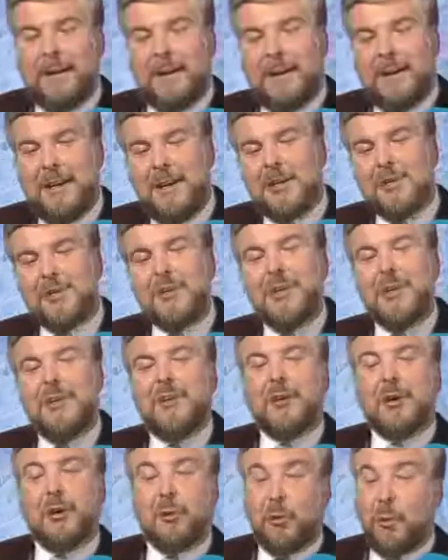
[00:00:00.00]
Here's
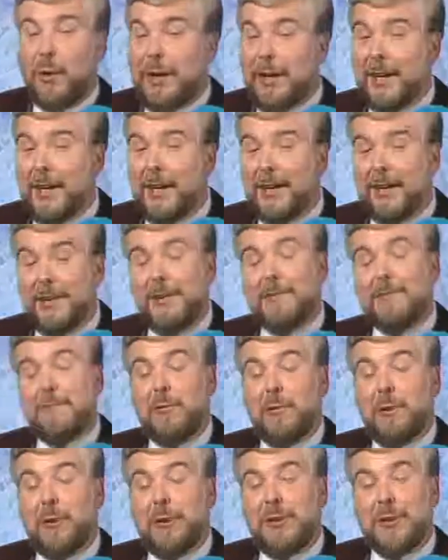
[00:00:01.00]
another great idea
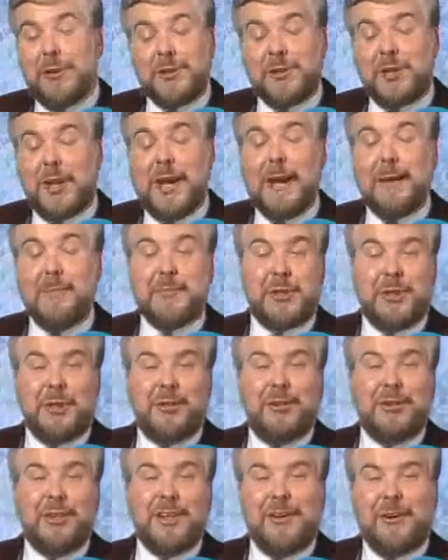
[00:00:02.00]
for you that's
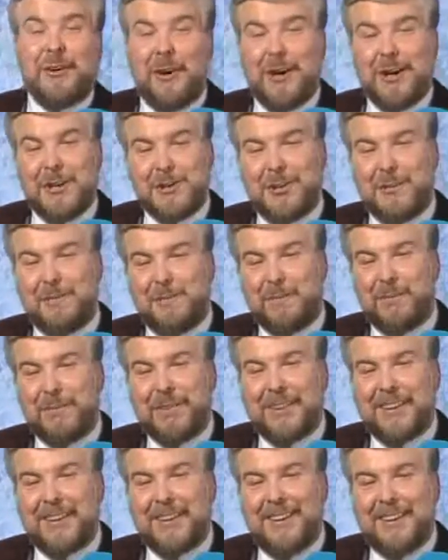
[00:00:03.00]
absolutely awesome.
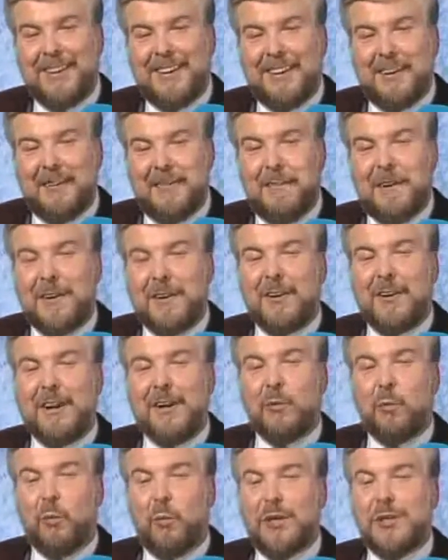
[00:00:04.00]
Figure
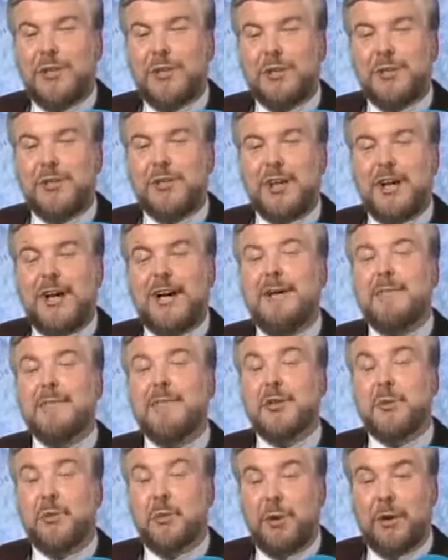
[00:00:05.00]
out what your time
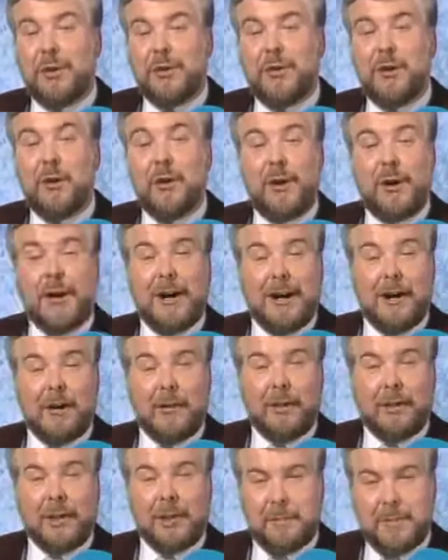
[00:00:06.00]
is worth on an
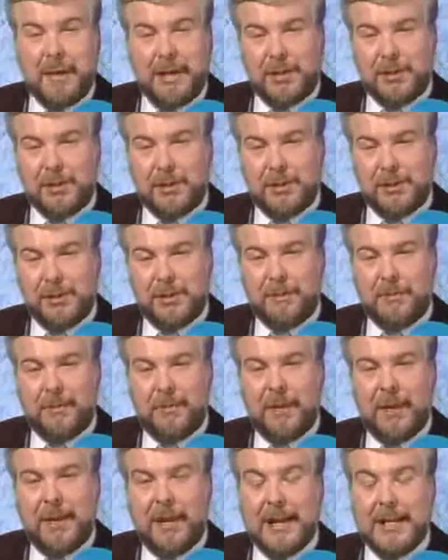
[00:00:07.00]
hourly basis.
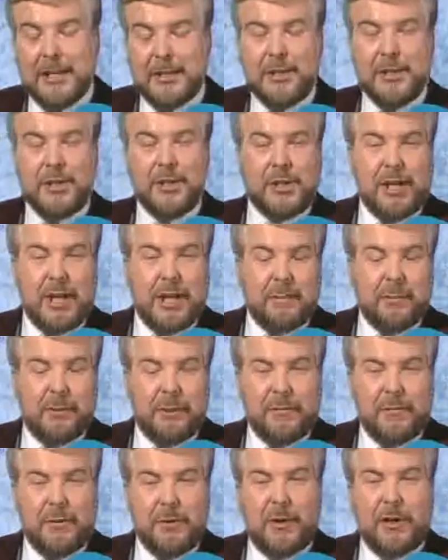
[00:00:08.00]
As an example,
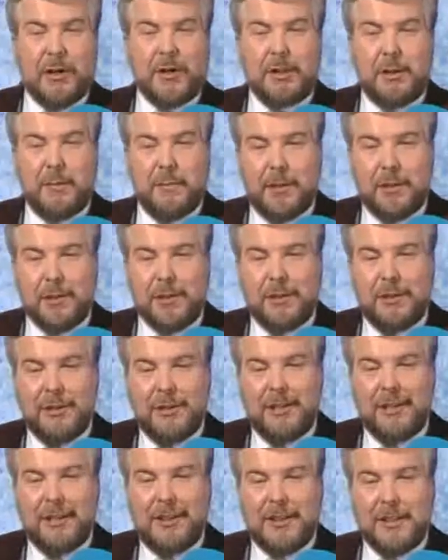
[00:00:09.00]
if you're on commission,
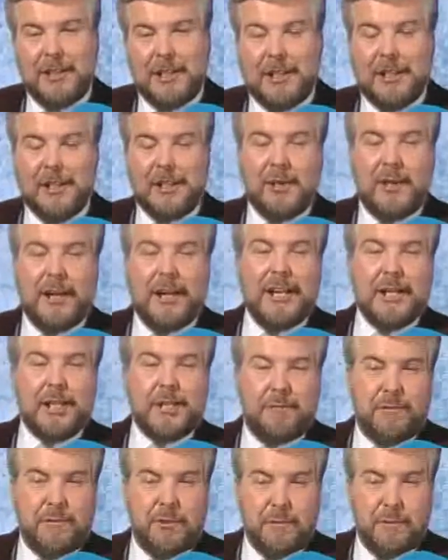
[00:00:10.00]
take your
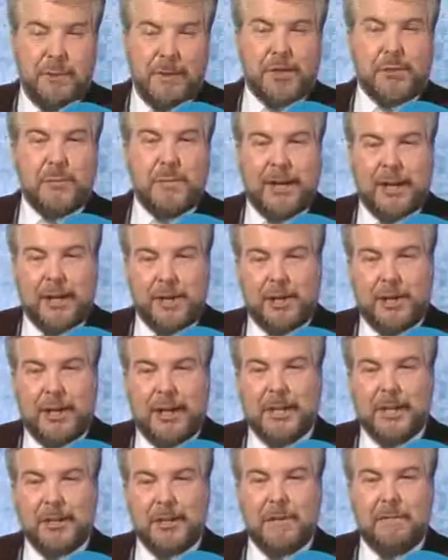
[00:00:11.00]
last few months'
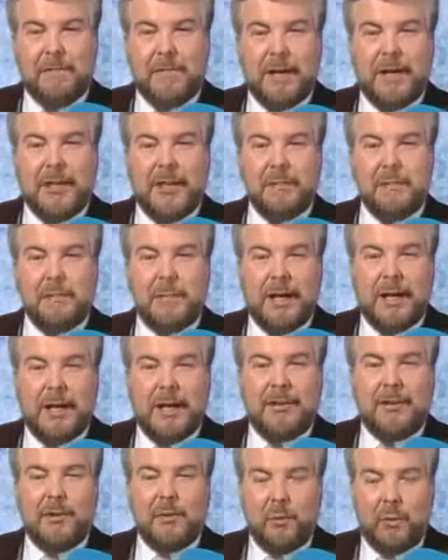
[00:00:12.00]
paychecks, divide them
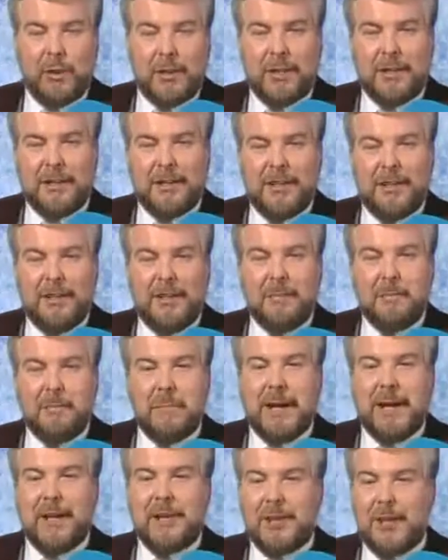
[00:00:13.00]
by the week,
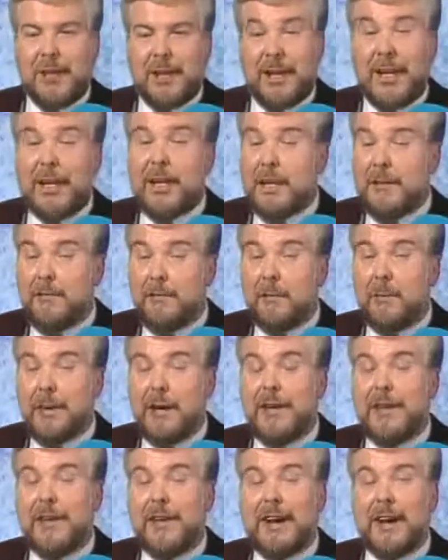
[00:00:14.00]
by the day, and even
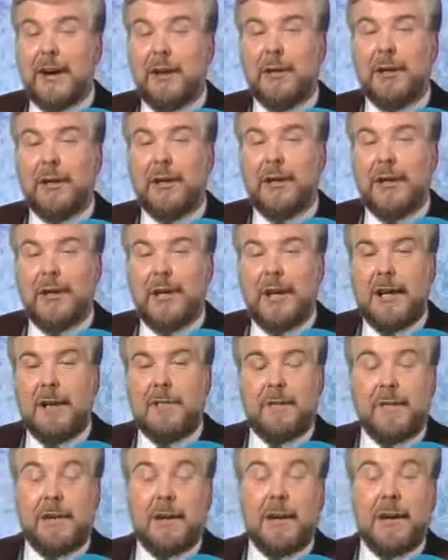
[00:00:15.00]
by the hour, and
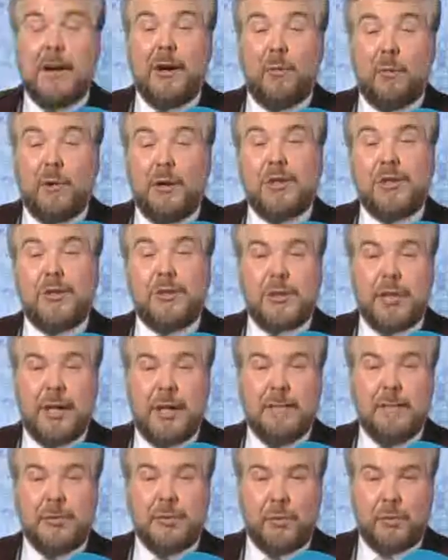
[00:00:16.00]
figure out what your
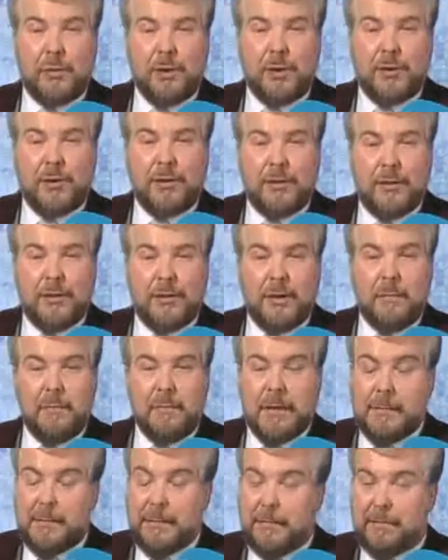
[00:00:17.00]
time is worth.
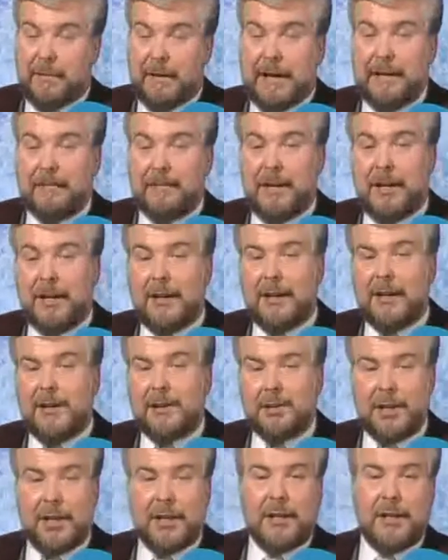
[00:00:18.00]
Maybe $5,
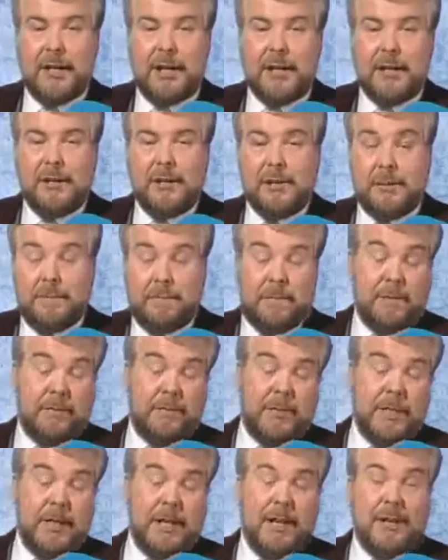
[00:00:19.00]
$10,
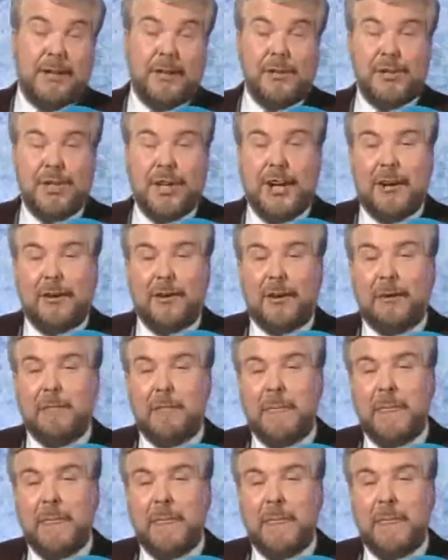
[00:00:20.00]
$50 an hour.